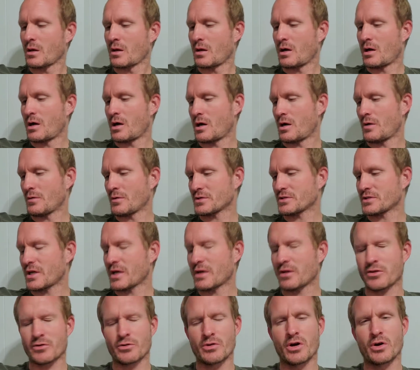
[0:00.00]
on the side
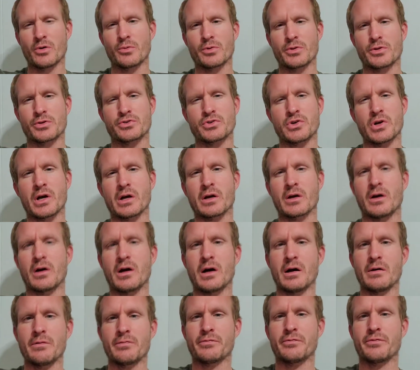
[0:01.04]
of the road with the truck
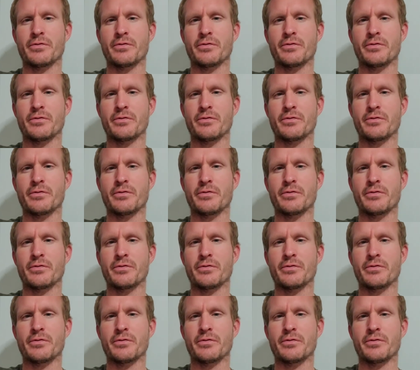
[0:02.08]
off,